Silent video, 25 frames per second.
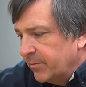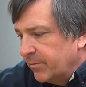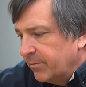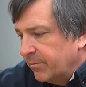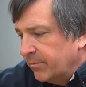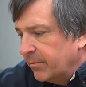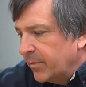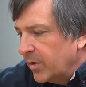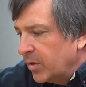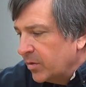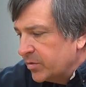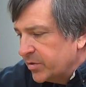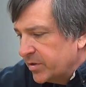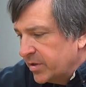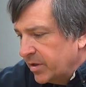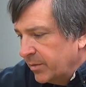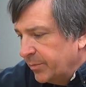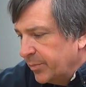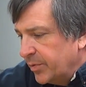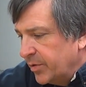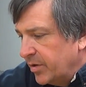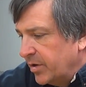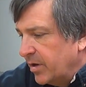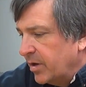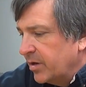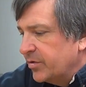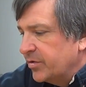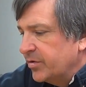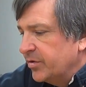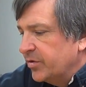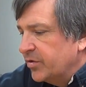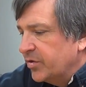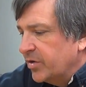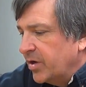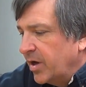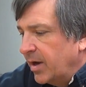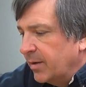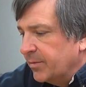Most of the production
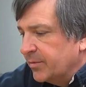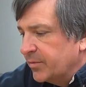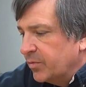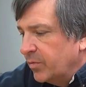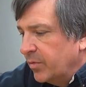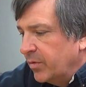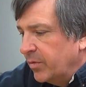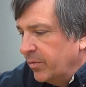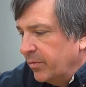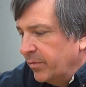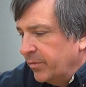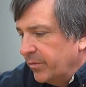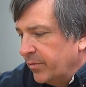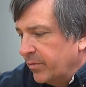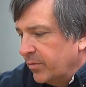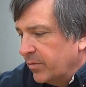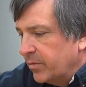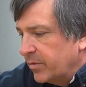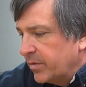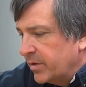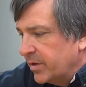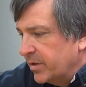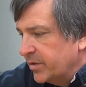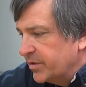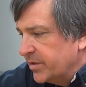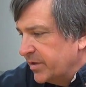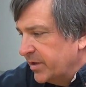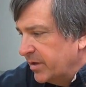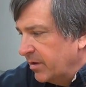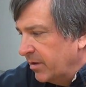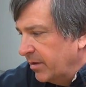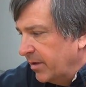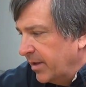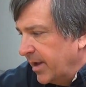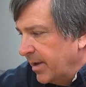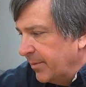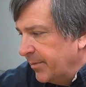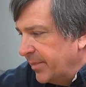shops won't
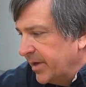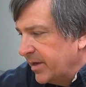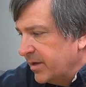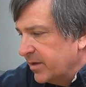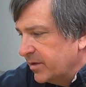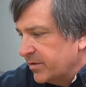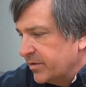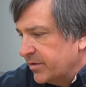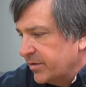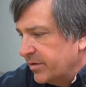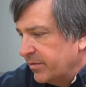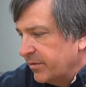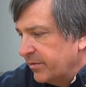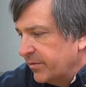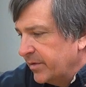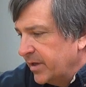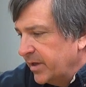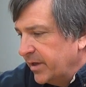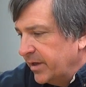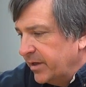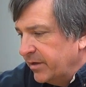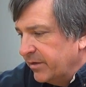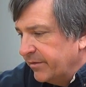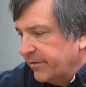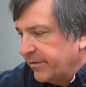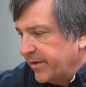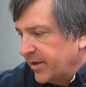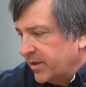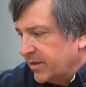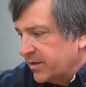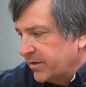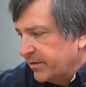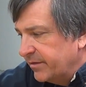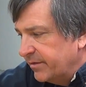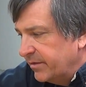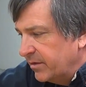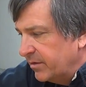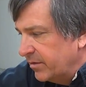consider that because they're really
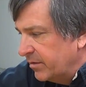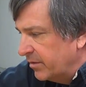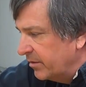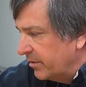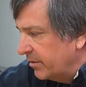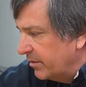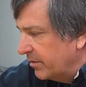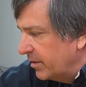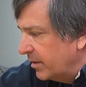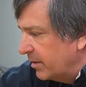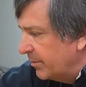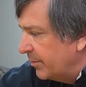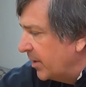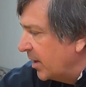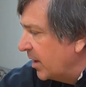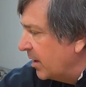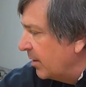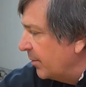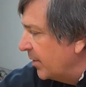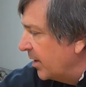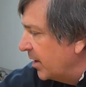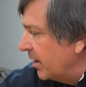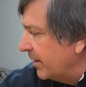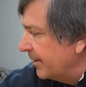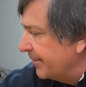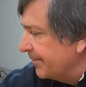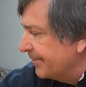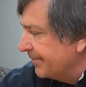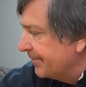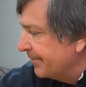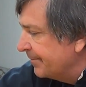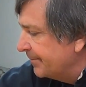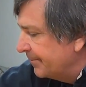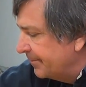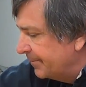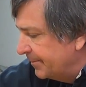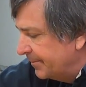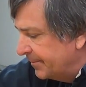defensive of their bottom line.
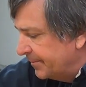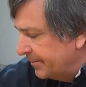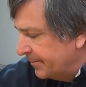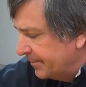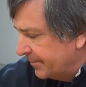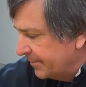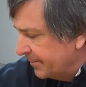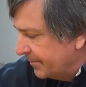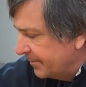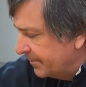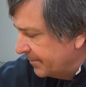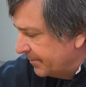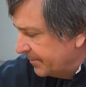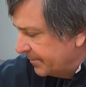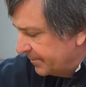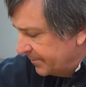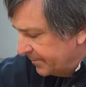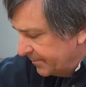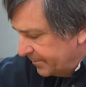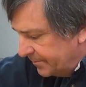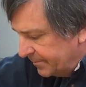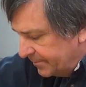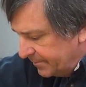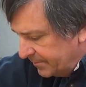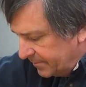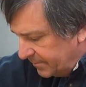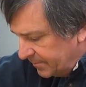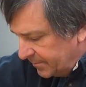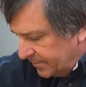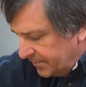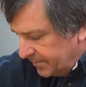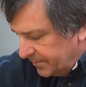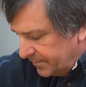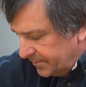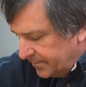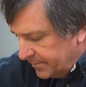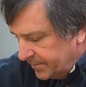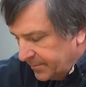Well, yeah, and they can't afford to cut it
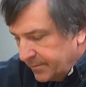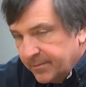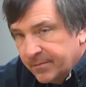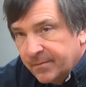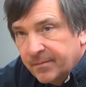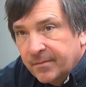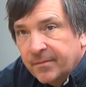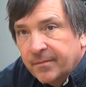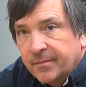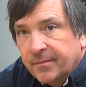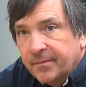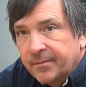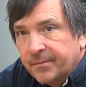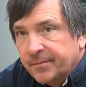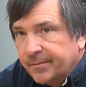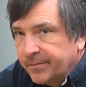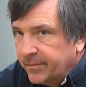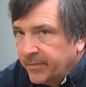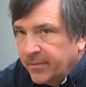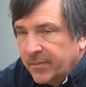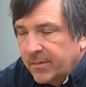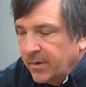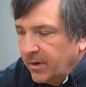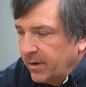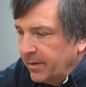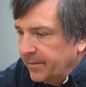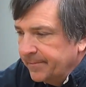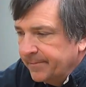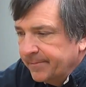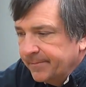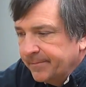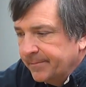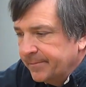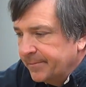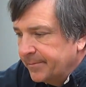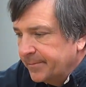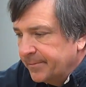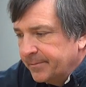as tight as we do. Nobody
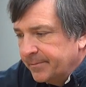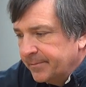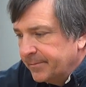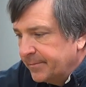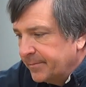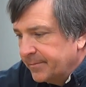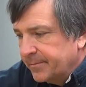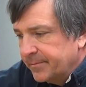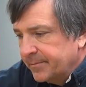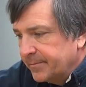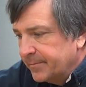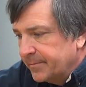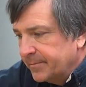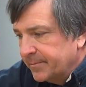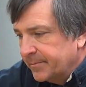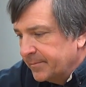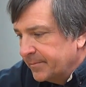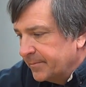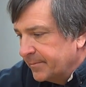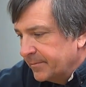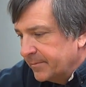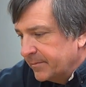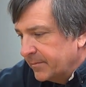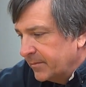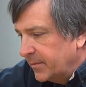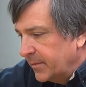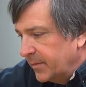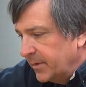cuts it tighter than we do.